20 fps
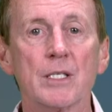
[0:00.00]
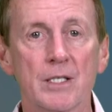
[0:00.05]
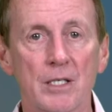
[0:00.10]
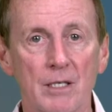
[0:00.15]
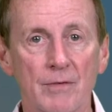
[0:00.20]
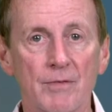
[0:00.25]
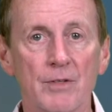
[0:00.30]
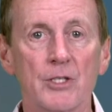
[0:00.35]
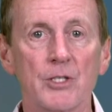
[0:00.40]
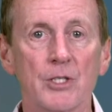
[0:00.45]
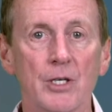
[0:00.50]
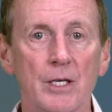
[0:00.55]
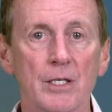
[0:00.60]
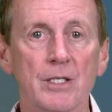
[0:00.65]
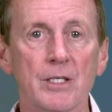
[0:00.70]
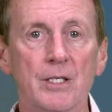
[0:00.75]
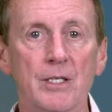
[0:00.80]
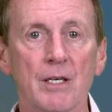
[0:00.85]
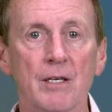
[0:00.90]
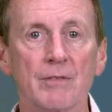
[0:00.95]
stuff, the judge
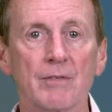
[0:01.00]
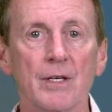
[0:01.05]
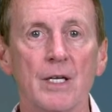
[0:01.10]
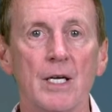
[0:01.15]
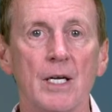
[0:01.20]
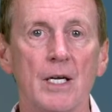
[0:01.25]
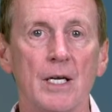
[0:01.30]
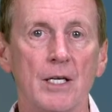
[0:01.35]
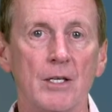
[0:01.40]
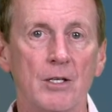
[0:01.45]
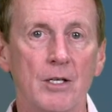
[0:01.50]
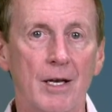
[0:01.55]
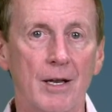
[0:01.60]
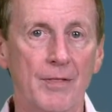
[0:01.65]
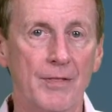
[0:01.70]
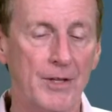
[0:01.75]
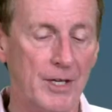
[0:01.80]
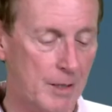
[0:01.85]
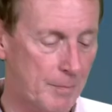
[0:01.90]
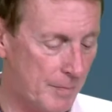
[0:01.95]
stuff. You've got to
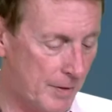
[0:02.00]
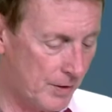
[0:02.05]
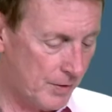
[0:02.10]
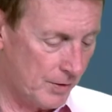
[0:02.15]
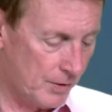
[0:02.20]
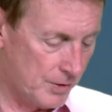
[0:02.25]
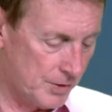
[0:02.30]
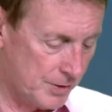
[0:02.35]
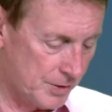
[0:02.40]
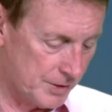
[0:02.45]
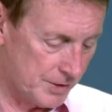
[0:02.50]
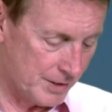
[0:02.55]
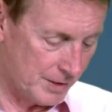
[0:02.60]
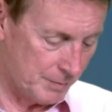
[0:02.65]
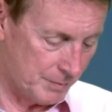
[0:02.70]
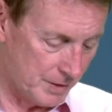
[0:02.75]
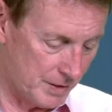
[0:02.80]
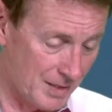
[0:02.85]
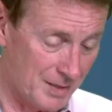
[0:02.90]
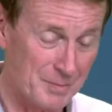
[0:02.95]
think about those at the
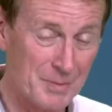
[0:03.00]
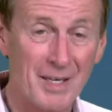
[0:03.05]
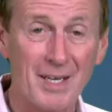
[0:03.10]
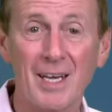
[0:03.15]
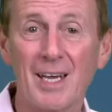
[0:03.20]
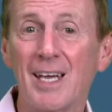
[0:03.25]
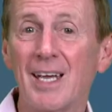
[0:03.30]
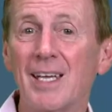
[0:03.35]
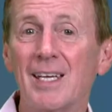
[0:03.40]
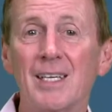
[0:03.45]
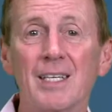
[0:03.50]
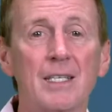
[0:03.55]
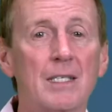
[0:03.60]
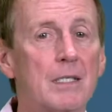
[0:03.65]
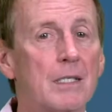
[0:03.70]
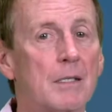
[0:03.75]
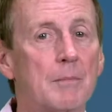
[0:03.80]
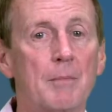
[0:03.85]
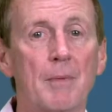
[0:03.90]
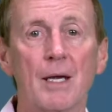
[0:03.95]
same time. It
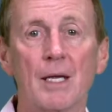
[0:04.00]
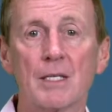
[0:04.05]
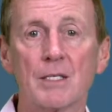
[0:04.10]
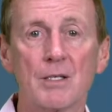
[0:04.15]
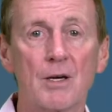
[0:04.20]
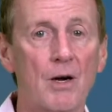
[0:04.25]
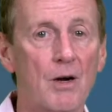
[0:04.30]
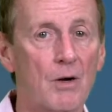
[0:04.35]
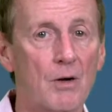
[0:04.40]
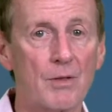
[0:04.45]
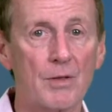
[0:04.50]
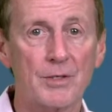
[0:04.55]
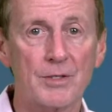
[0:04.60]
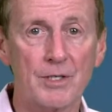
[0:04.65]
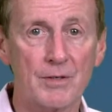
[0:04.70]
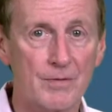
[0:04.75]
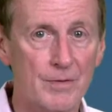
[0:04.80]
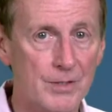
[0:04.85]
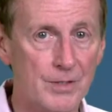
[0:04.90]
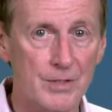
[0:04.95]
makes all the
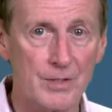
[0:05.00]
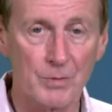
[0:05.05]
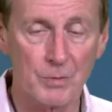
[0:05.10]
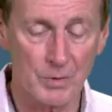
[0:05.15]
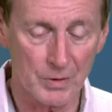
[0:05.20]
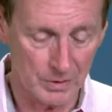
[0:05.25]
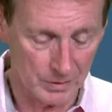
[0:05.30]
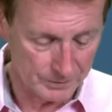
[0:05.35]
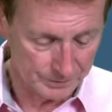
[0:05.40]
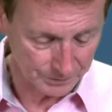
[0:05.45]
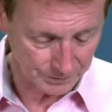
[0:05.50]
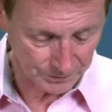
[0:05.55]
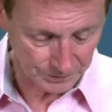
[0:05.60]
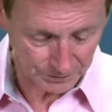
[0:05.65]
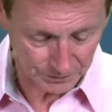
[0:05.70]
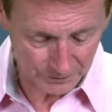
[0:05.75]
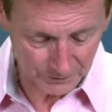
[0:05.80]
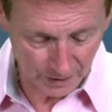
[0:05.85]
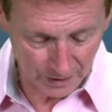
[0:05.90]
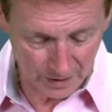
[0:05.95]
difference in the world.
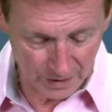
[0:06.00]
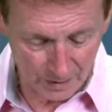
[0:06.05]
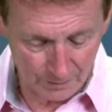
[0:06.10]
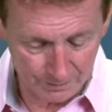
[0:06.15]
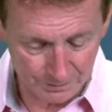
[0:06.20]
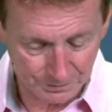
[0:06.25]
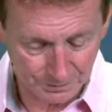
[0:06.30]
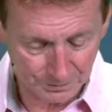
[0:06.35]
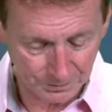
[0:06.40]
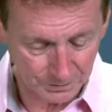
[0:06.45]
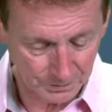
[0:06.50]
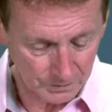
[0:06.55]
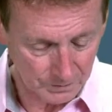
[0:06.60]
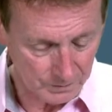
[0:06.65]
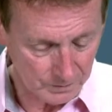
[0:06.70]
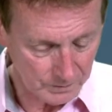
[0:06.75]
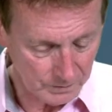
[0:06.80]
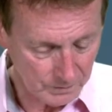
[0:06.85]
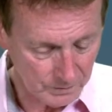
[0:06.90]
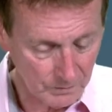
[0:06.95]
How
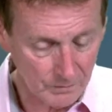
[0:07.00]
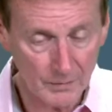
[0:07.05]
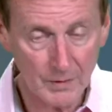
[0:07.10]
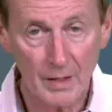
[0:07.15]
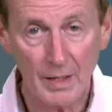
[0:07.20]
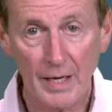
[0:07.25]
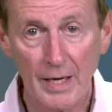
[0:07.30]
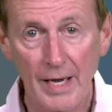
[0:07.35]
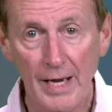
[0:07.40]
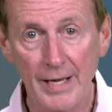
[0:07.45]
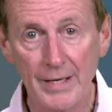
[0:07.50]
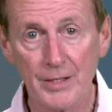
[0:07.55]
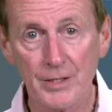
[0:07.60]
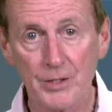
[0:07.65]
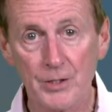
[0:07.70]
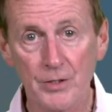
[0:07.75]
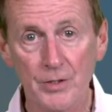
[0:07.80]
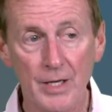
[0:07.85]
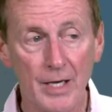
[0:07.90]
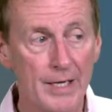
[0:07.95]
do you
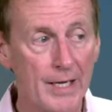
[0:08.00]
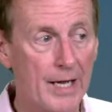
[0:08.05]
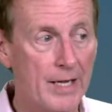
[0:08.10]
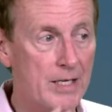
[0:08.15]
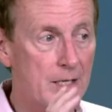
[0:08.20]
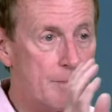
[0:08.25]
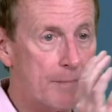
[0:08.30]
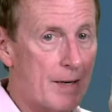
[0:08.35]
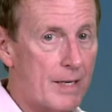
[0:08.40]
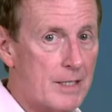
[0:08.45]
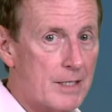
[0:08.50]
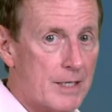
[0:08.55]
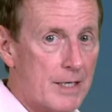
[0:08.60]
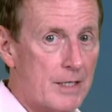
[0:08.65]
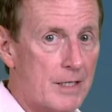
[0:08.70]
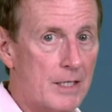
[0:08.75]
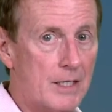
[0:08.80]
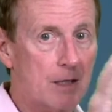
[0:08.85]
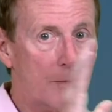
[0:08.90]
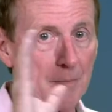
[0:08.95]
do that? How do you
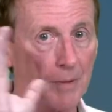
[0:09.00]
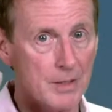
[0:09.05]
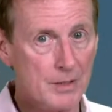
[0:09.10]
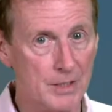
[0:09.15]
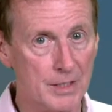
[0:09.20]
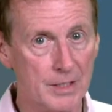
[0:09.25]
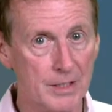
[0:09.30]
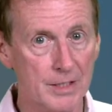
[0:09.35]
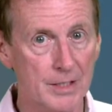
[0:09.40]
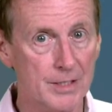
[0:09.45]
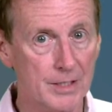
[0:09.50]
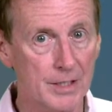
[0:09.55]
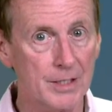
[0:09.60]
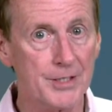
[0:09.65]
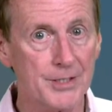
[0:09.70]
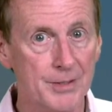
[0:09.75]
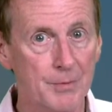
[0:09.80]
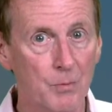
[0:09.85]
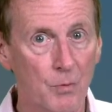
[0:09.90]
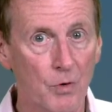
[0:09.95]
maintain that? Because
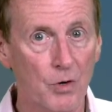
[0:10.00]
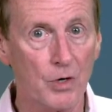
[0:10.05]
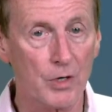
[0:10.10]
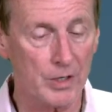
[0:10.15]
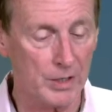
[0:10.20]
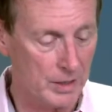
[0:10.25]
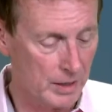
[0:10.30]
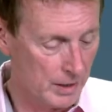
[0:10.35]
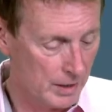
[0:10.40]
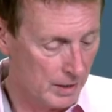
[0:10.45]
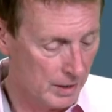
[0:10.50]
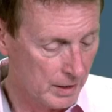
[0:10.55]
it's some work.